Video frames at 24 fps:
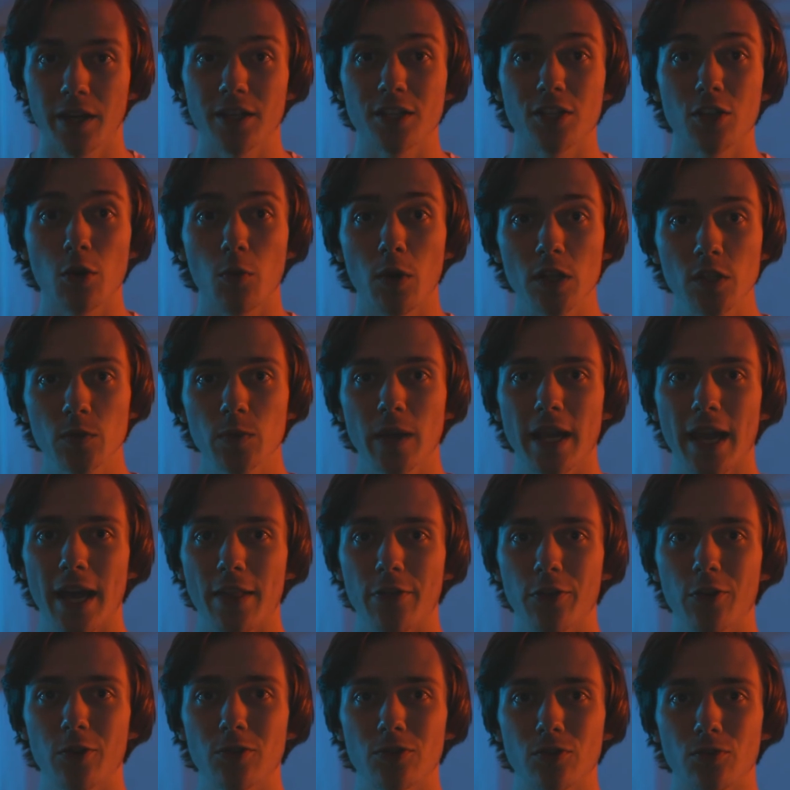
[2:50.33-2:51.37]
And so once we
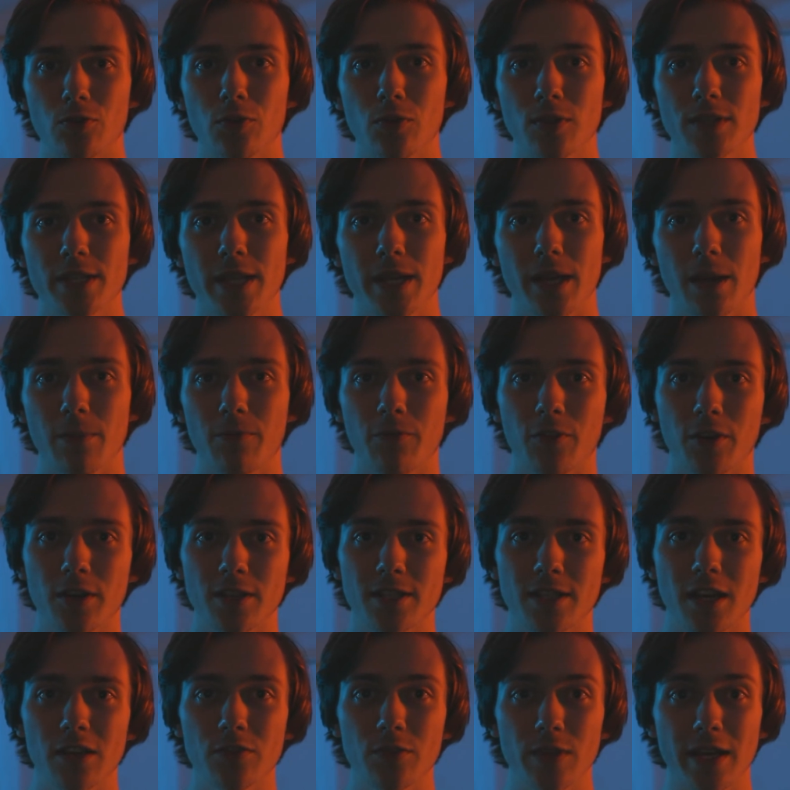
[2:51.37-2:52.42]
had those rules set up for
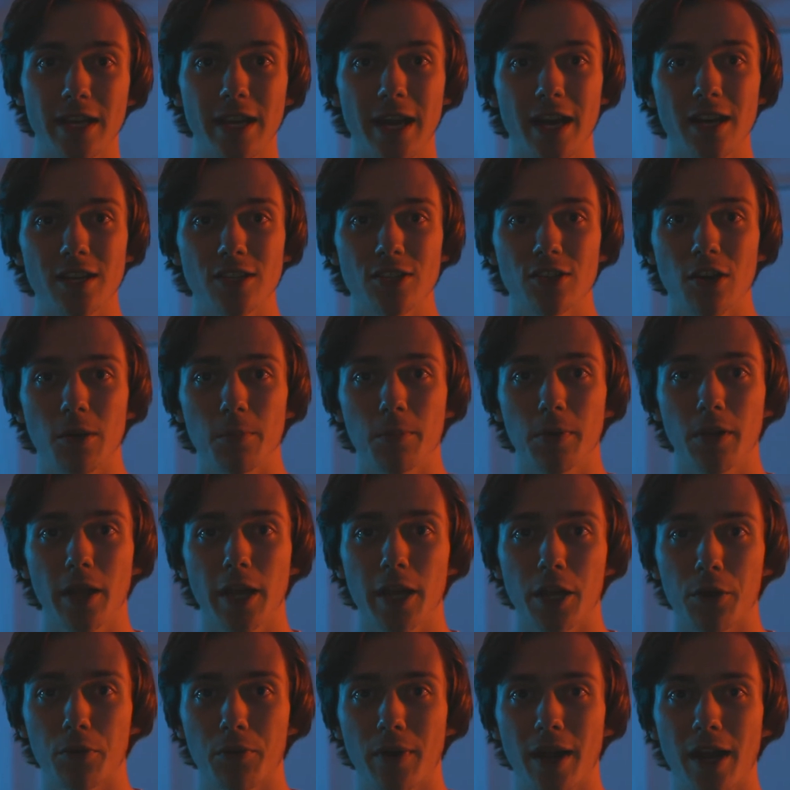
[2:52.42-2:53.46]
ourselves, we can kind of start
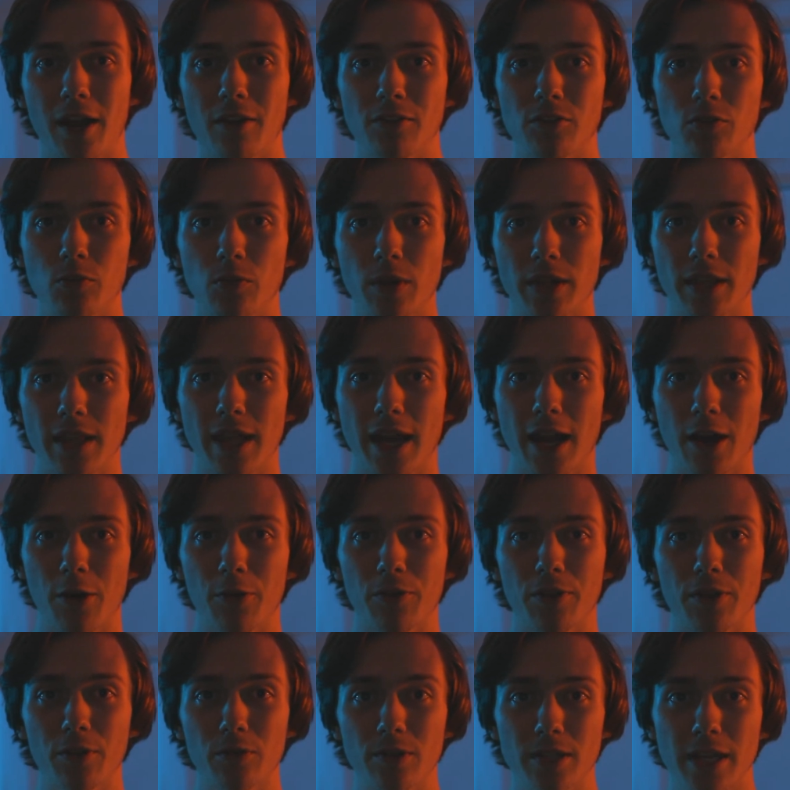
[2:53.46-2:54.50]
playing around with
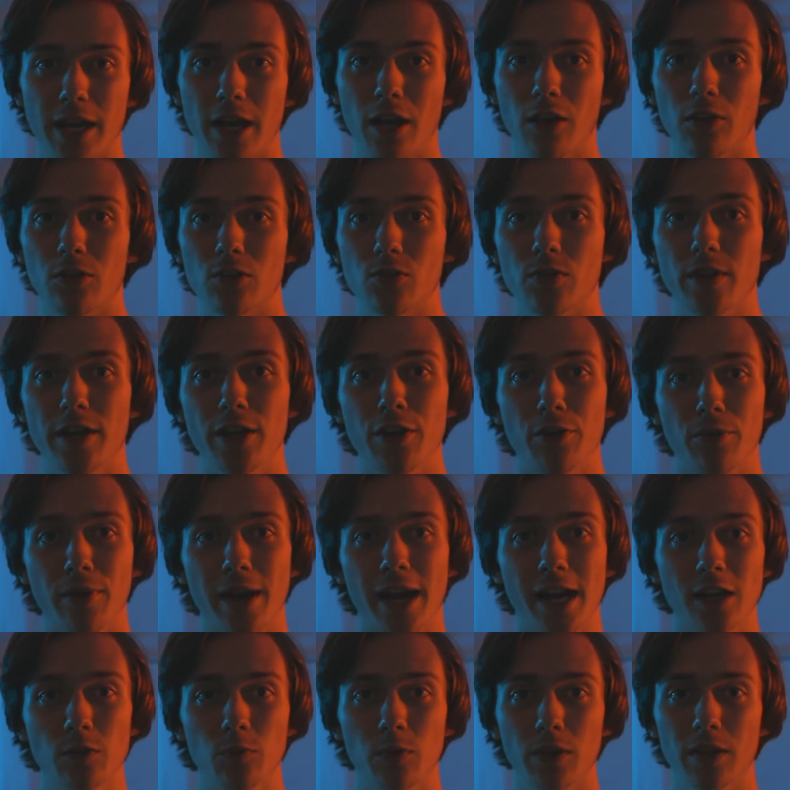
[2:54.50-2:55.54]
how those colors would
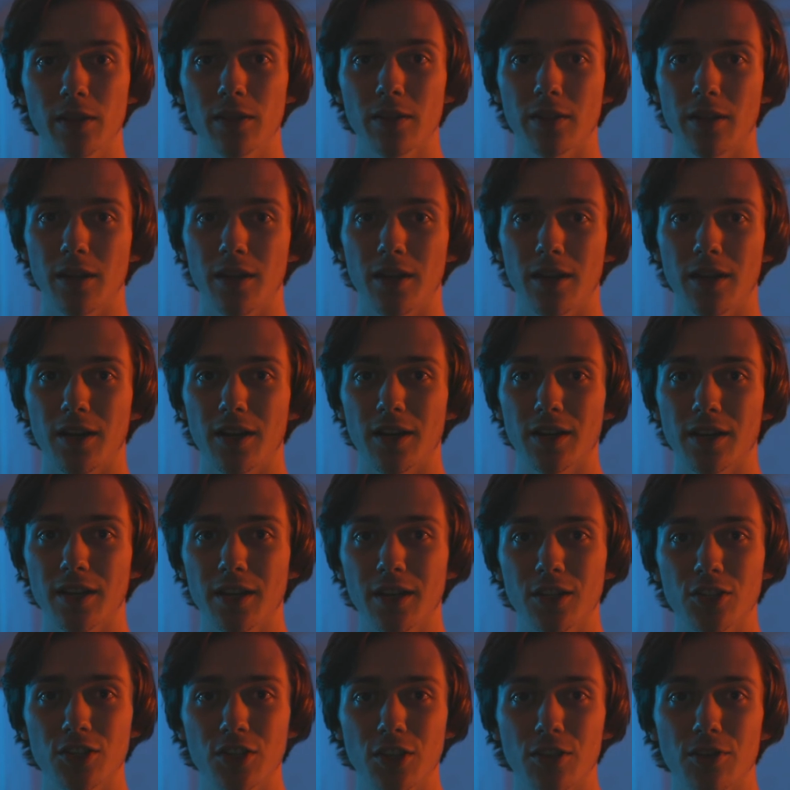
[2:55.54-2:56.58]
interact with
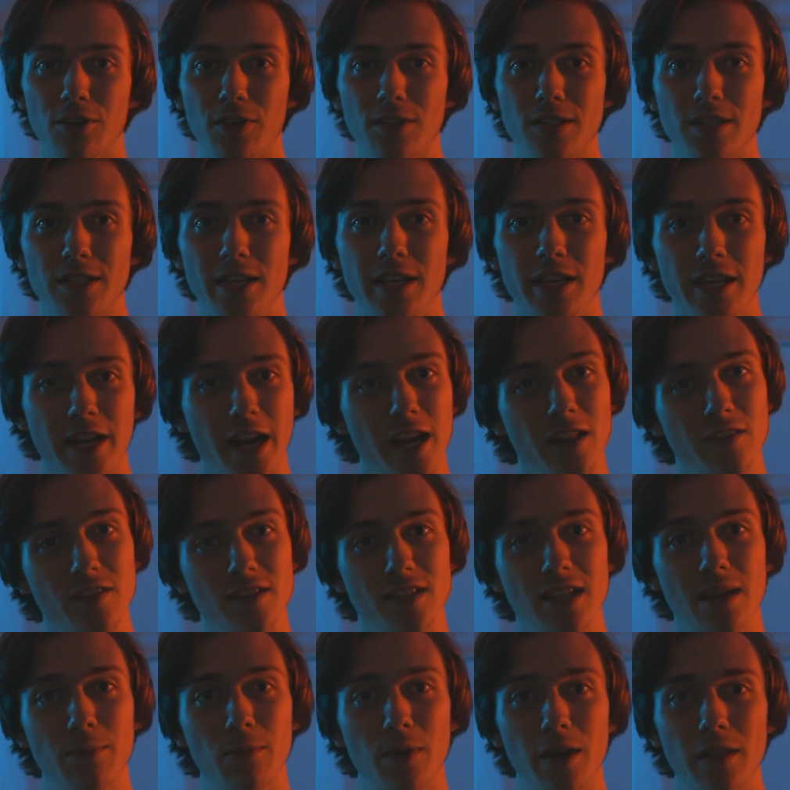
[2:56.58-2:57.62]
each other on scene, kind of
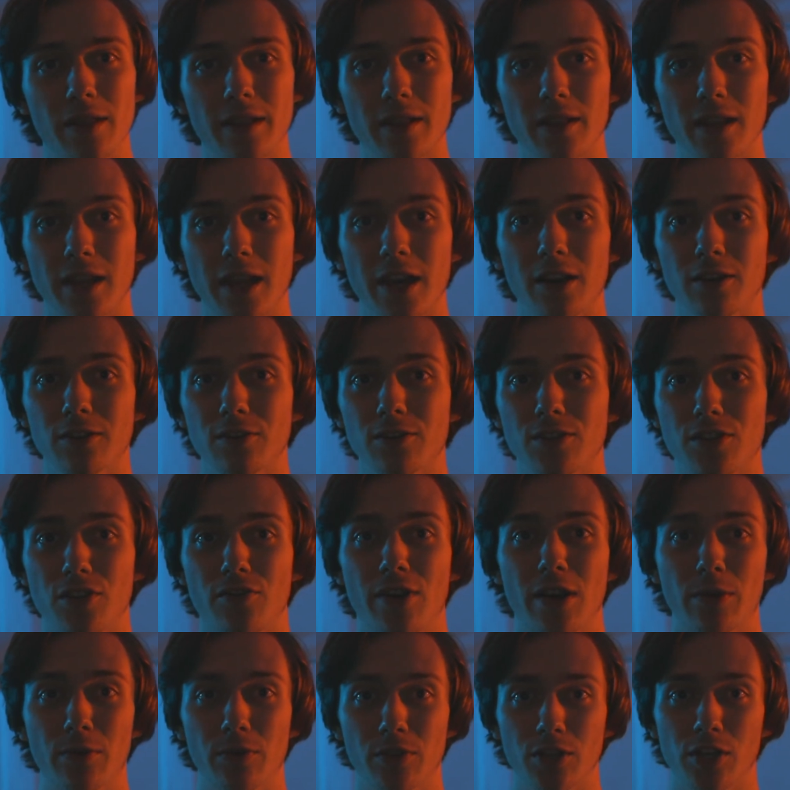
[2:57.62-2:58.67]
the same way that the characters
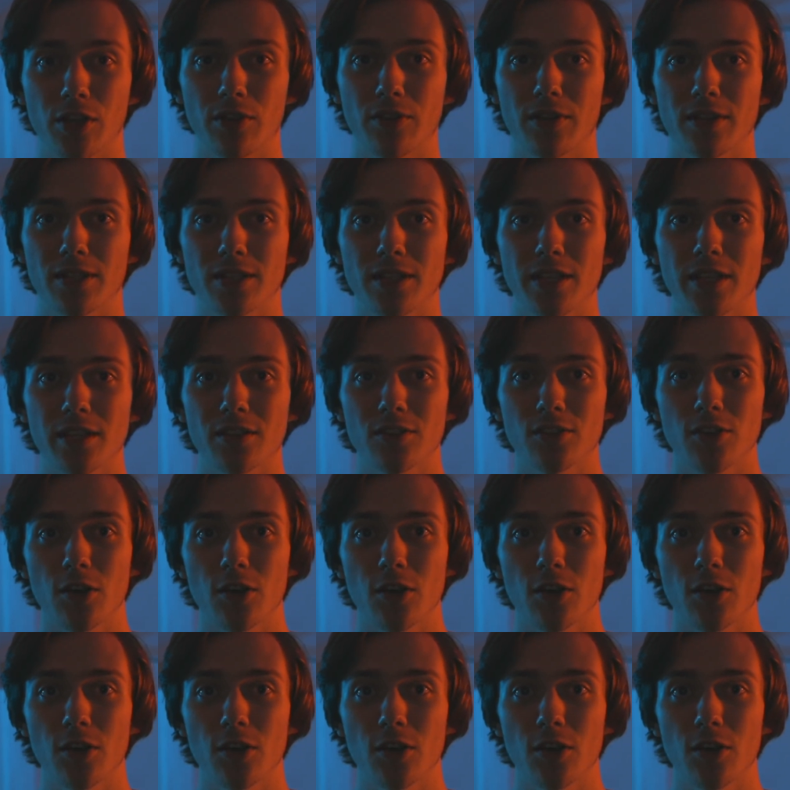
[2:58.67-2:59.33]
interact with each other on scene.